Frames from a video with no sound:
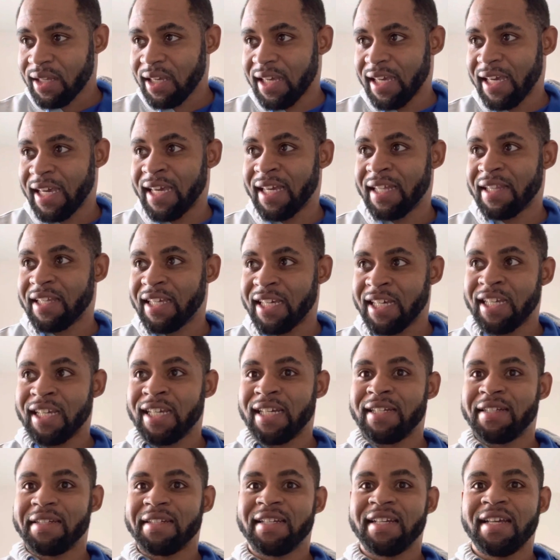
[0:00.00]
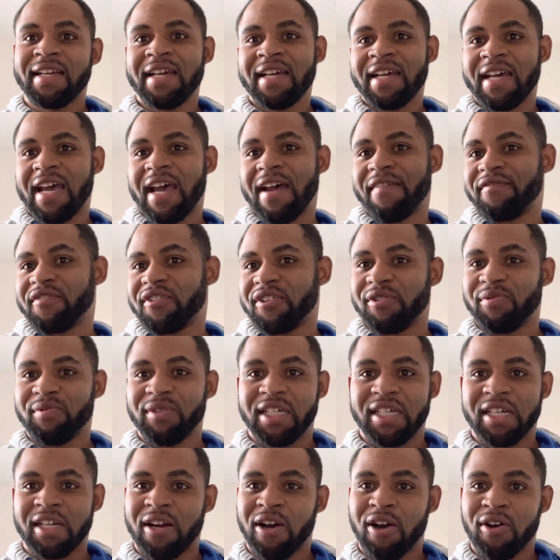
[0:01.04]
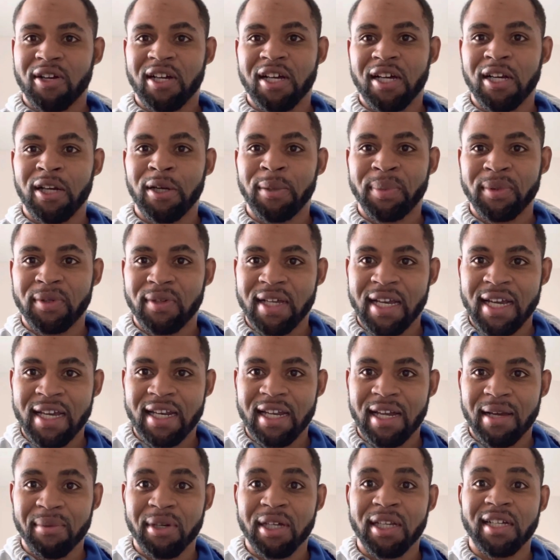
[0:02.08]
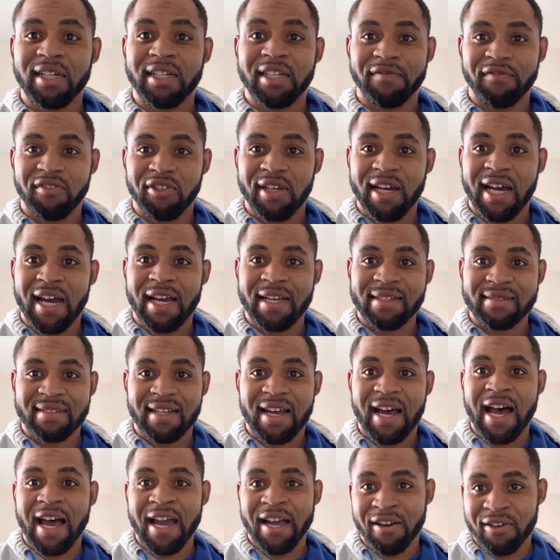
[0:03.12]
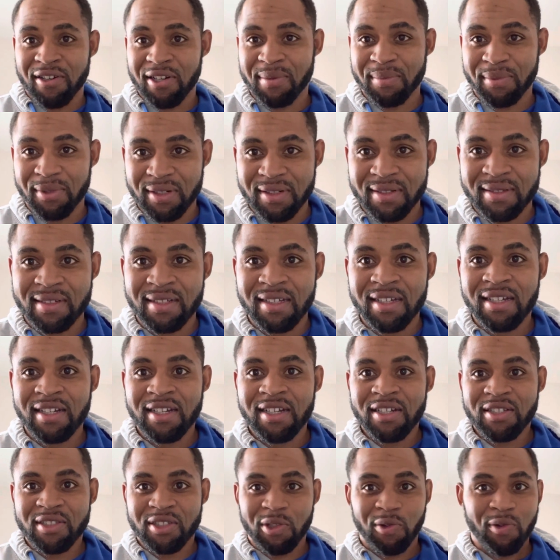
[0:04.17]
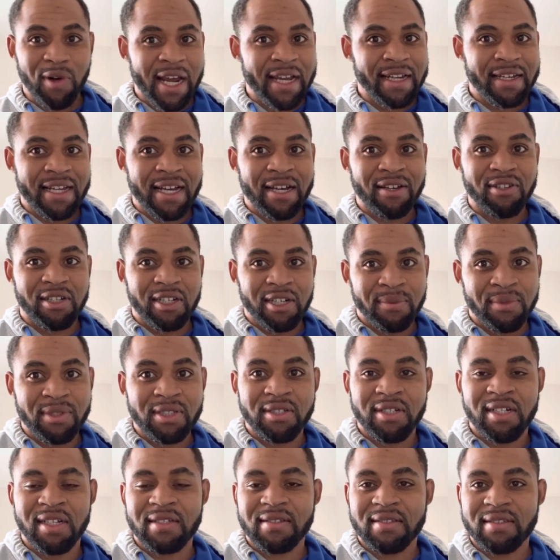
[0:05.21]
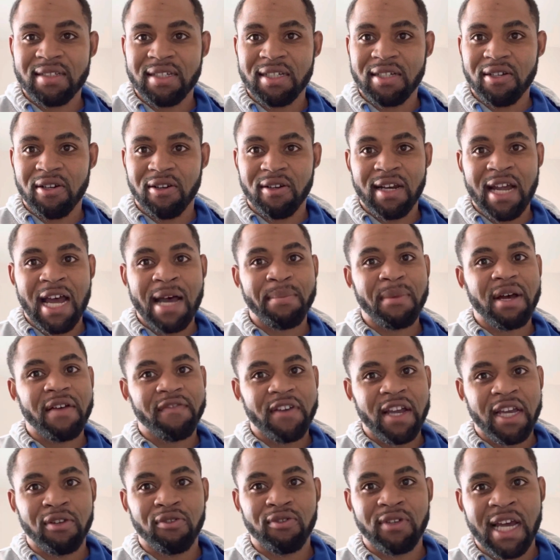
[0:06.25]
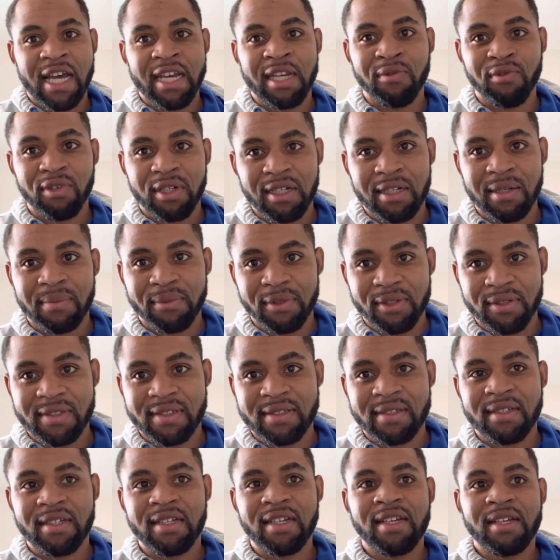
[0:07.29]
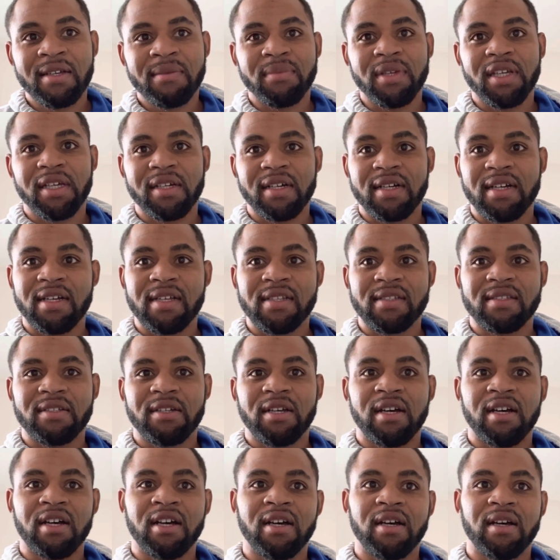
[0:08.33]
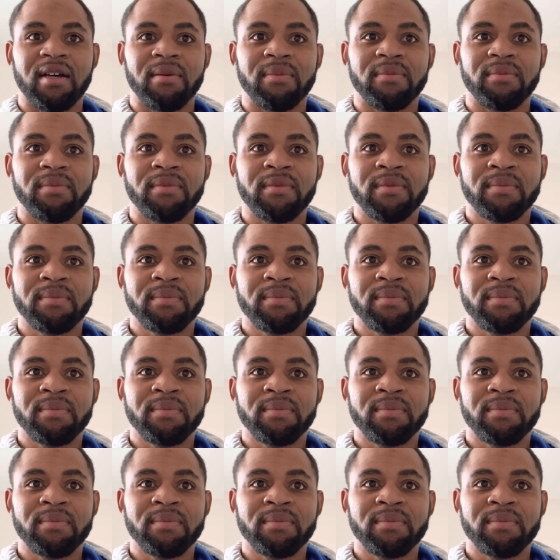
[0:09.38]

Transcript: And then after we get all caught up on that, I'm going to give you guys the higher numbers. So right now, the numbers you're going to see are not my final 91 numbers because um,